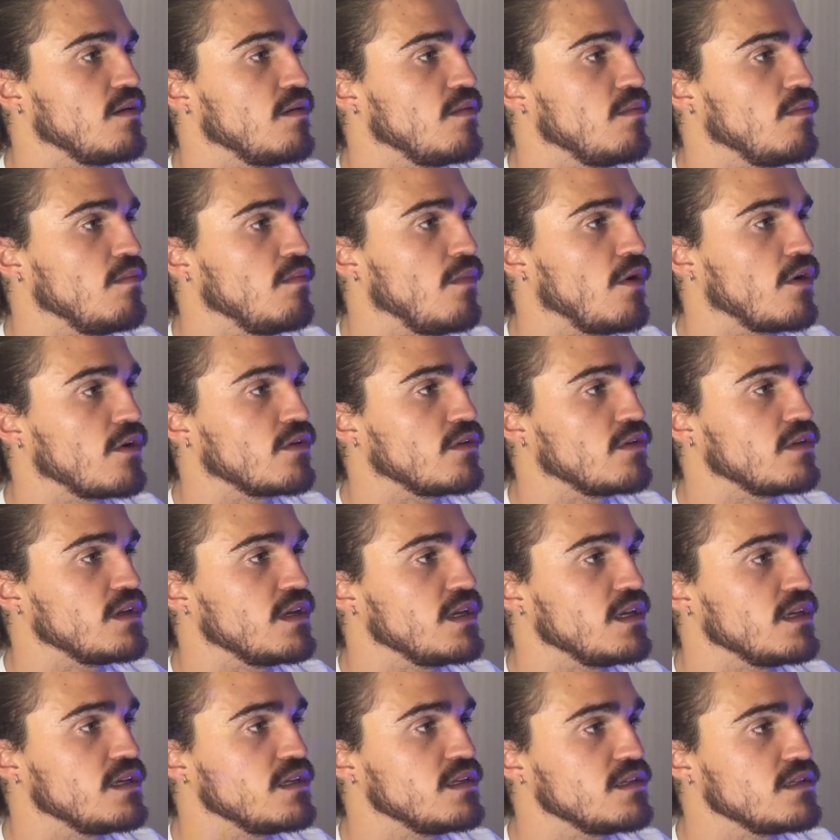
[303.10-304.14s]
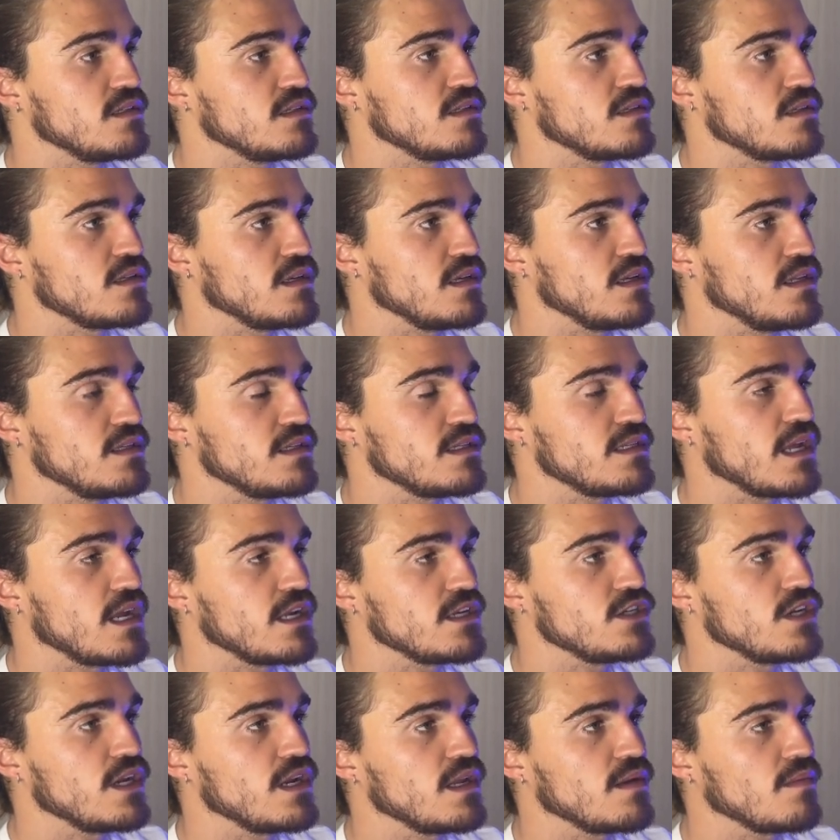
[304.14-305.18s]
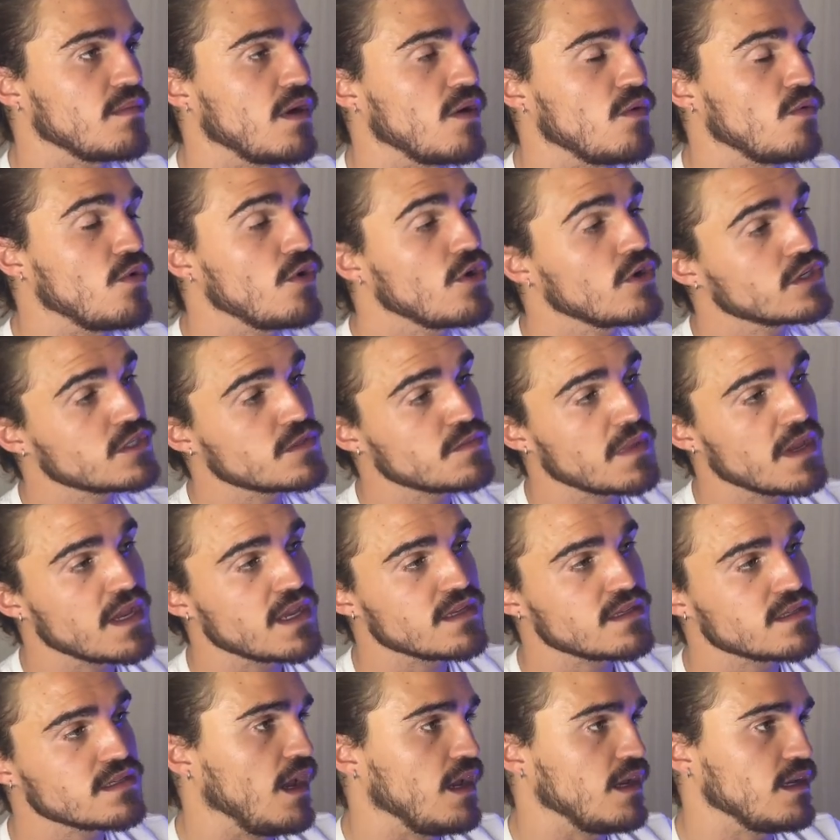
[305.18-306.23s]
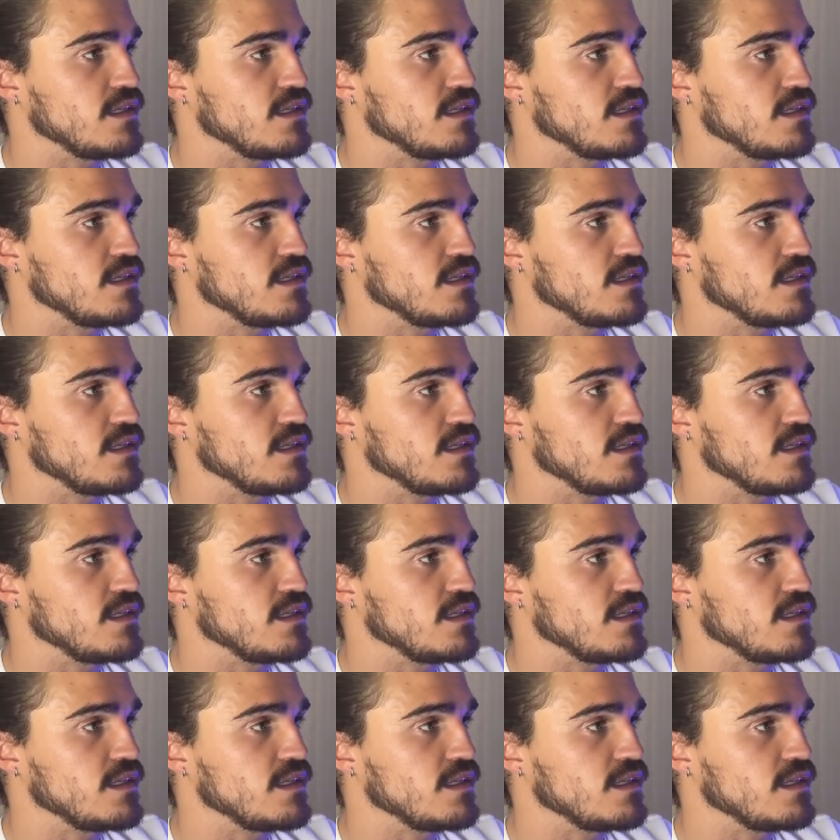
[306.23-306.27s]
model is instantiating my workspace,